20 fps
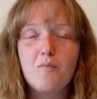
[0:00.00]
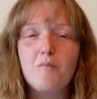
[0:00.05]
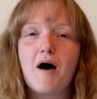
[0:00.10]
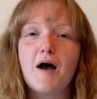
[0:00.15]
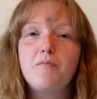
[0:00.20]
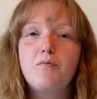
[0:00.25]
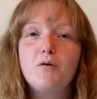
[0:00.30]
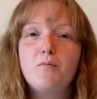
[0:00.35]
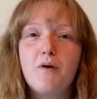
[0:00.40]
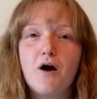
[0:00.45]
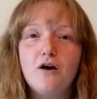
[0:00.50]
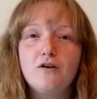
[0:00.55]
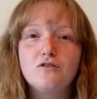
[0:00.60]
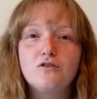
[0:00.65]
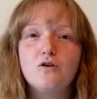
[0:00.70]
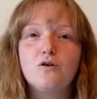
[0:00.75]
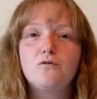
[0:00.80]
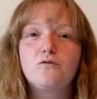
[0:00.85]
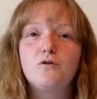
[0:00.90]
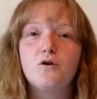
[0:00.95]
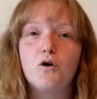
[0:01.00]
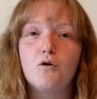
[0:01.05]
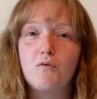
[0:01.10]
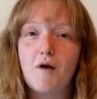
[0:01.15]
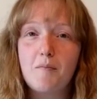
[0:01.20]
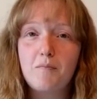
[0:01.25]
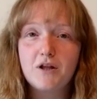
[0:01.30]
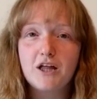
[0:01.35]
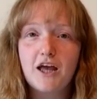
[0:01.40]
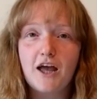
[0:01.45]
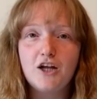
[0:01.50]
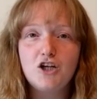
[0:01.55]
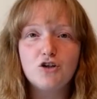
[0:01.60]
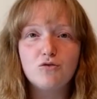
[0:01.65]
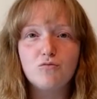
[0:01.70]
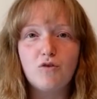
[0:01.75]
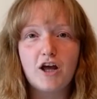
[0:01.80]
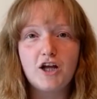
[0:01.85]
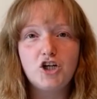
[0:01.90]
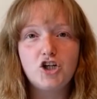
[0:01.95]
My proposal for a
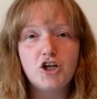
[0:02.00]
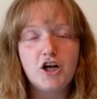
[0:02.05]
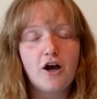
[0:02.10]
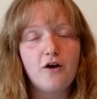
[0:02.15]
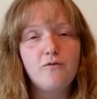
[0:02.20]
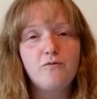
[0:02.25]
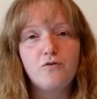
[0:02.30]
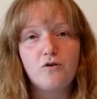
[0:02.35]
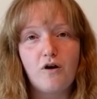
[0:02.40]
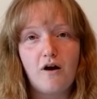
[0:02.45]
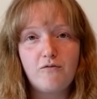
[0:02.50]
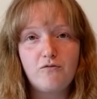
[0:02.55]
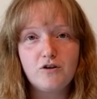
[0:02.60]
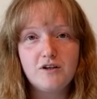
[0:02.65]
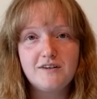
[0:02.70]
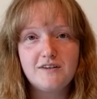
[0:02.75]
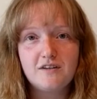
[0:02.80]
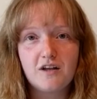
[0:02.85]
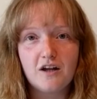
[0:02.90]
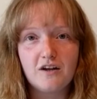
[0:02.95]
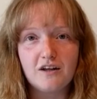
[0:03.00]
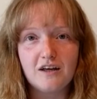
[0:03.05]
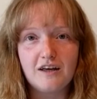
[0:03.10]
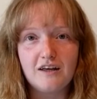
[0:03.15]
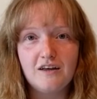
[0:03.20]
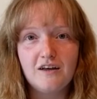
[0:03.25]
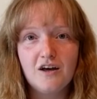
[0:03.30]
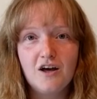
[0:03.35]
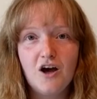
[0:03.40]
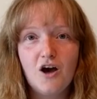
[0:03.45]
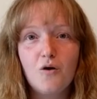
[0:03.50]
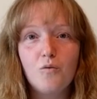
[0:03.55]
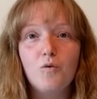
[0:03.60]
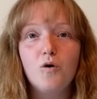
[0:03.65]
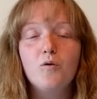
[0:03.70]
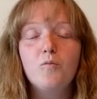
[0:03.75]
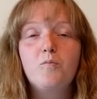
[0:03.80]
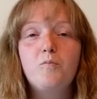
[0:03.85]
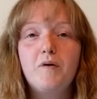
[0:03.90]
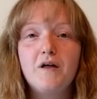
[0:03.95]
replication ratio for every study
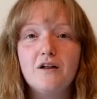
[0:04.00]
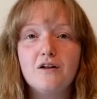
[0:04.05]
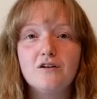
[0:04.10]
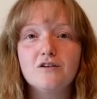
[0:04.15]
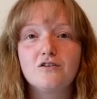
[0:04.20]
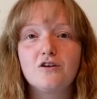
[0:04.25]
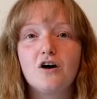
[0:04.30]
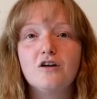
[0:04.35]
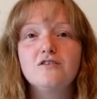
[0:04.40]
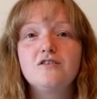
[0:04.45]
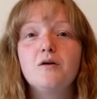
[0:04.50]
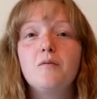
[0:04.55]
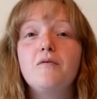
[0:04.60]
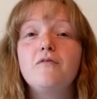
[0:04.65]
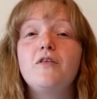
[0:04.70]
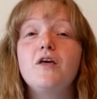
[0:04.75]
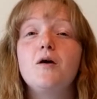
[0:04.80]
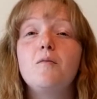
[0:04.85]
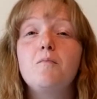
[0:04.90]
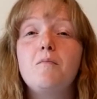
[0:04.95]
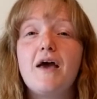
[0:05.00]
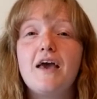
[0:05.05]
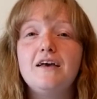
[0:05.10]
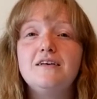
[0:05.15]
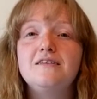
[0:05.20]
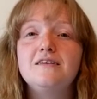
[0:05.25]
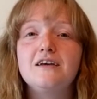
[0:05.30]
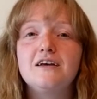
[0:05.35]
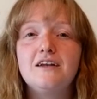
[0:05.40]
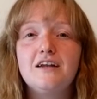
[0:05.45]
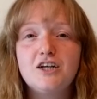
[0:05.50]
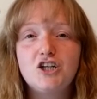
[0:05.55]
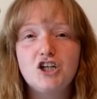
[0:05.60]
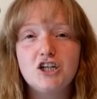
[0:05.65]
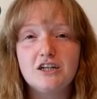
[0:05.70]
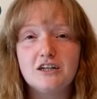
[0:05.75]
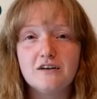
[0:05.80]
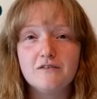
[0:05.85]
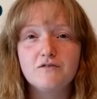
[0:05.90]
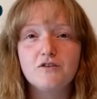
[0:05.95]
will build on some of the amazing
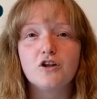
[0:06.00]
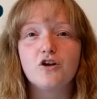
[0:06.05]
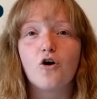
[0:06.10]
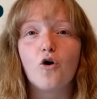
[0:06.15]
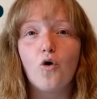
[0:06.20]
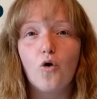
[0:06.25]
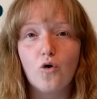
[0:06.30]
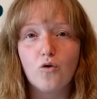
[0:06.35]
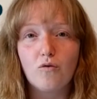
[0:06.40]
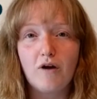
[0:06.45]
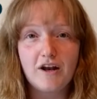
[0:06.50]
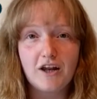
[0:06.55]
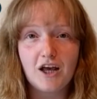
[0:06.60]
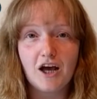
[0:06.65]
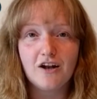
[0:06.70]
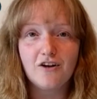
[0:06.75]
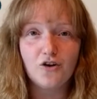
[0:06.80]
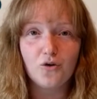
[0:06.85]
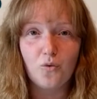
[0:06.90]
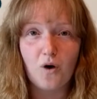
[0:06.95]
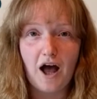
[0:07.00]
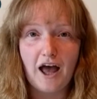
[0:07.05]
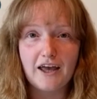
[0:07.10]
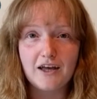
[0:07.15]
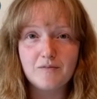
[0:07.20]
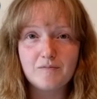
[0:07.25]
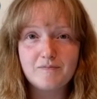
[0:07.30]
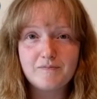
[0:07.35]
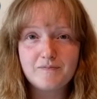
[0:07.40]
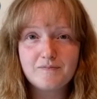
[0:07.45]
initiatives that are already underway.